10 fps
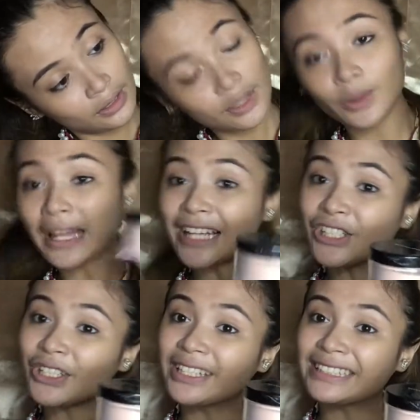So
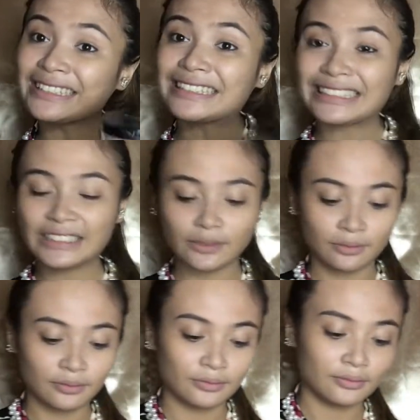Natural
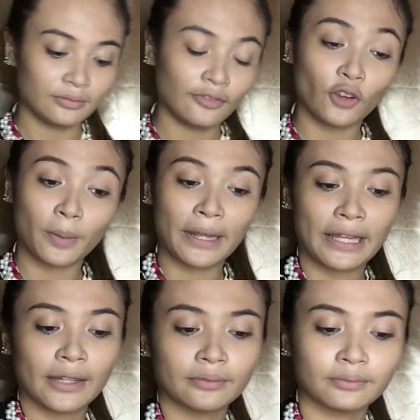for
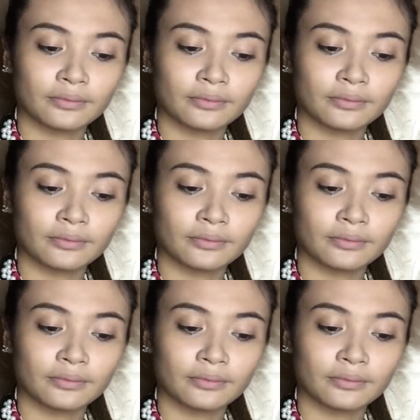baking.